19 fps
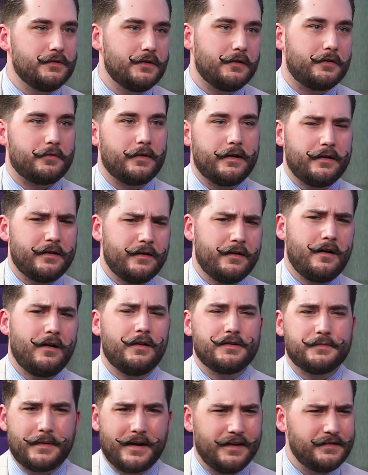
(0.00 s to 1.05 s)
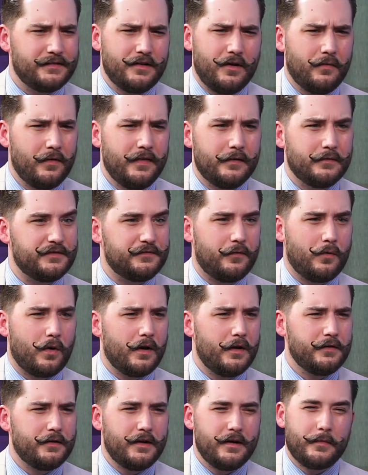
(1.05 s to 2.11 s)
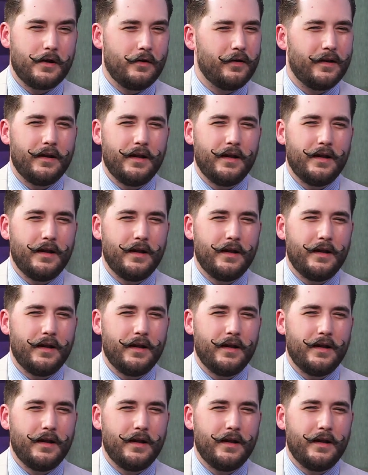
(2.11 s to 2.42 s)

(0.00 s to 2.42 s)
to $300, but I saw one that was $400. I'm going,